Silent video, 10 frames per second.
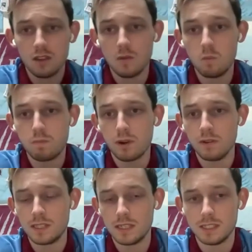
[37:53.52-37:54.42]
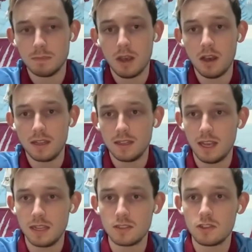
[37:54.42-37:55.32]
the processes behind
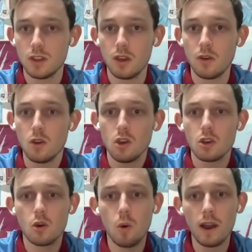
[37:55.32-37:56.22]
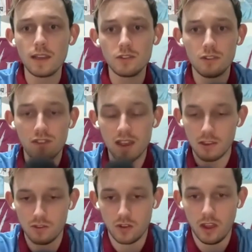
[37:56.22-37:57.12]
that. So quite
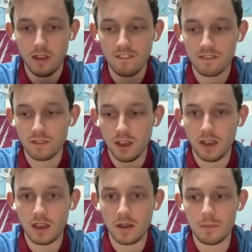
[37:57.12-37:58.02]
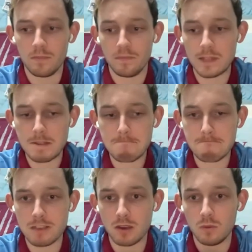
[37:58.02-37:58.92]
severe stuff.
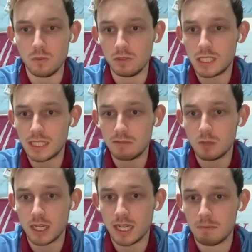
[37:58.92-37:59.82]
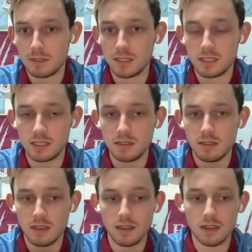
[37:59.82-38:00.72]
We'll see what happens and
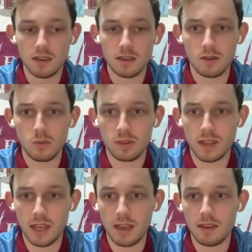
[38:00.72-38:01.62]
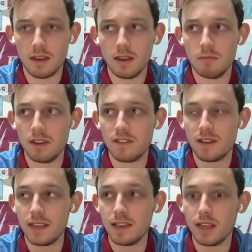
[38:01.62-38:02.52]
with that.
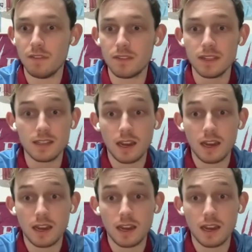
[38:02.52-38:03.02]
If these